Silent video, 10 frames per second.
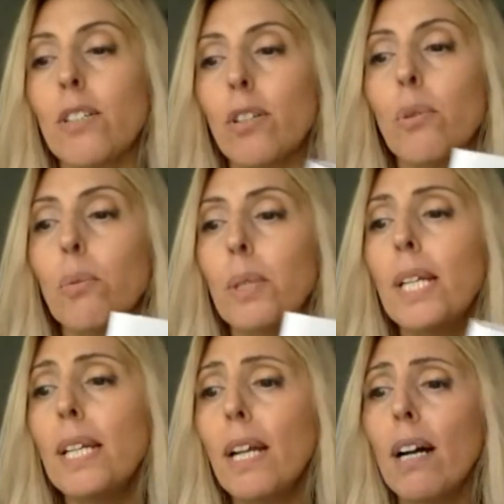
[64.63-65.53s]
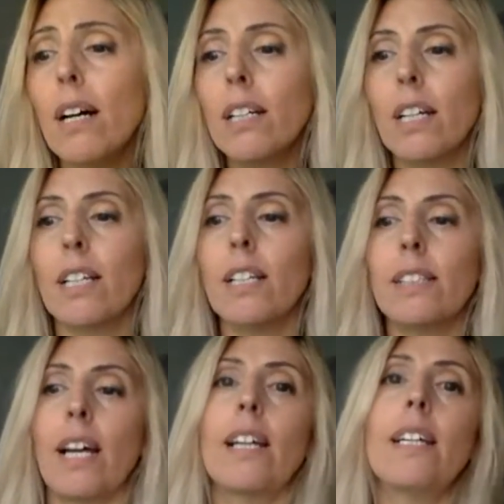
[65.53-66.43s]
So we are gonna
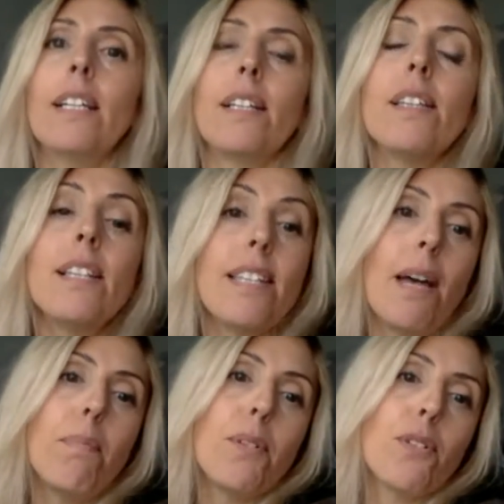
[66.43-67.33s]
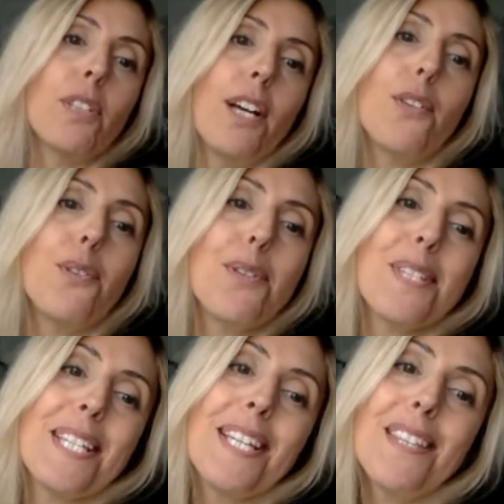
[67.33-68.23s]
tackle in this episode, as you
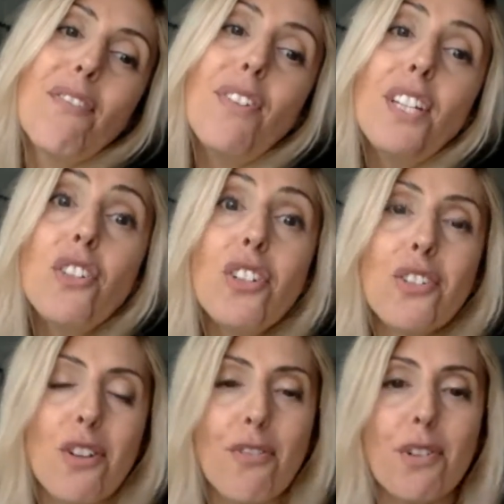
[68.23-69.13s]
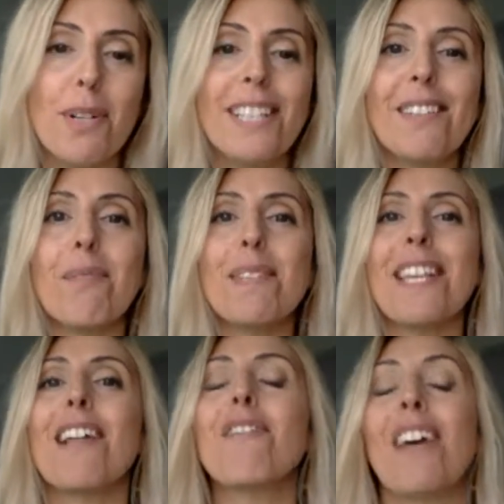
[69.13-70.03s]
see, the features of quantum
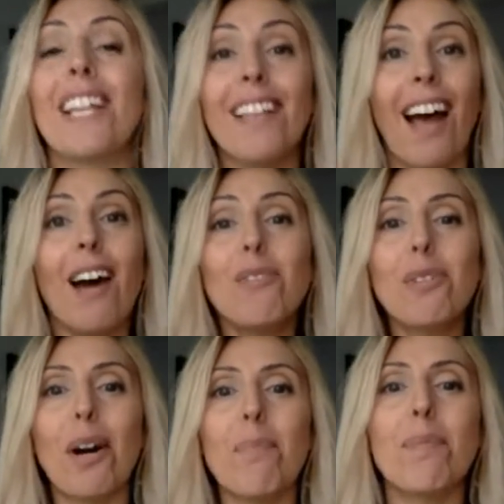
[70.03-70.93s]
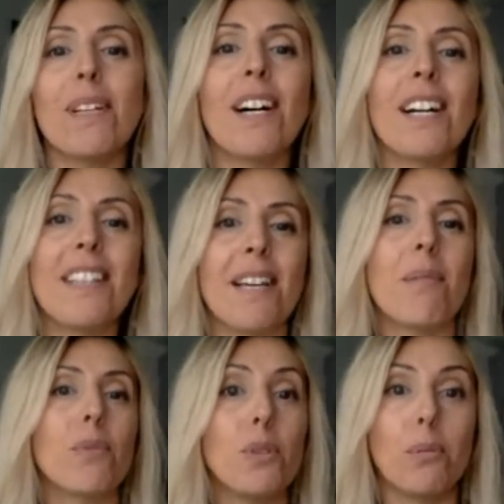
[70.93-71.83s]
self and how to apply
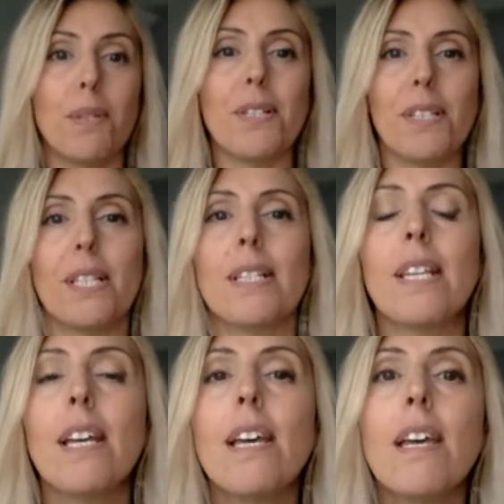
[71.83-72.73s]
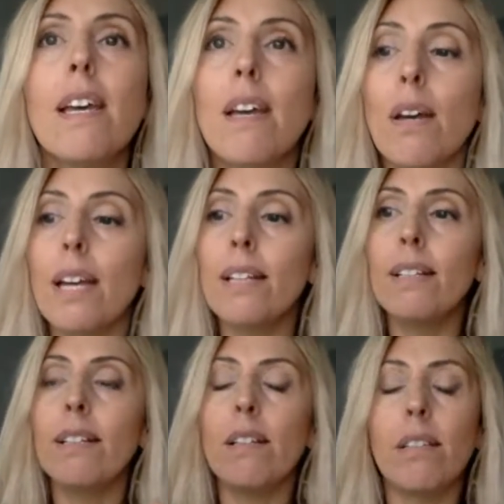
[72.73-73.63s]
them to business.
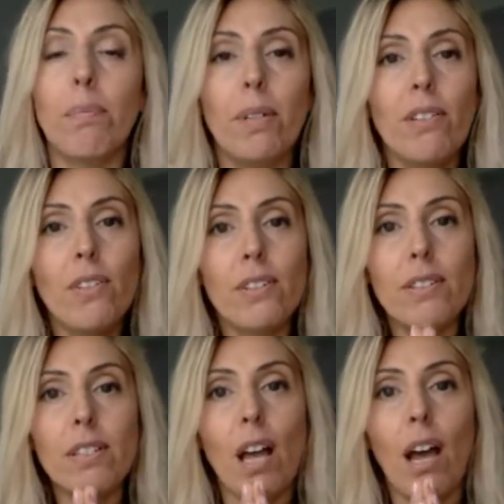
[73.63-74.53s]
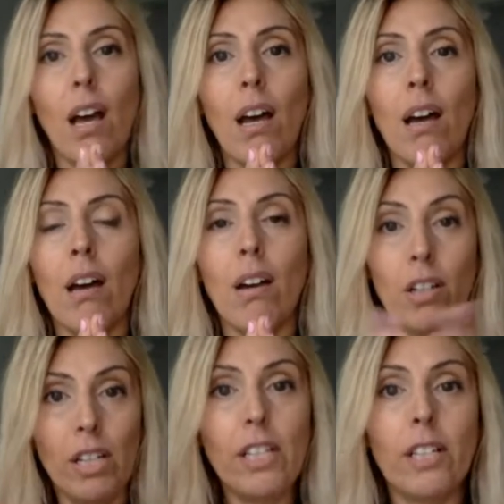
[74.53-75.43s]
In the previous
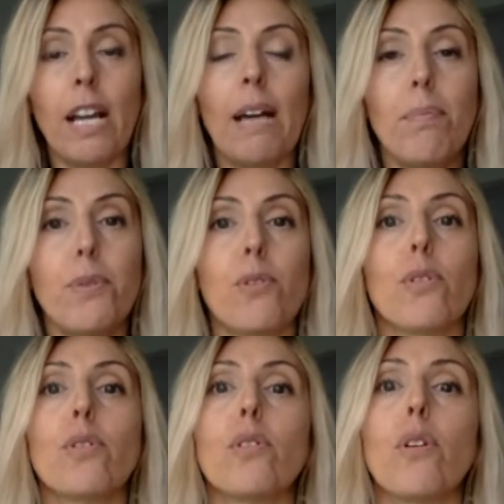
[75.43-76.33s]
earlier episode,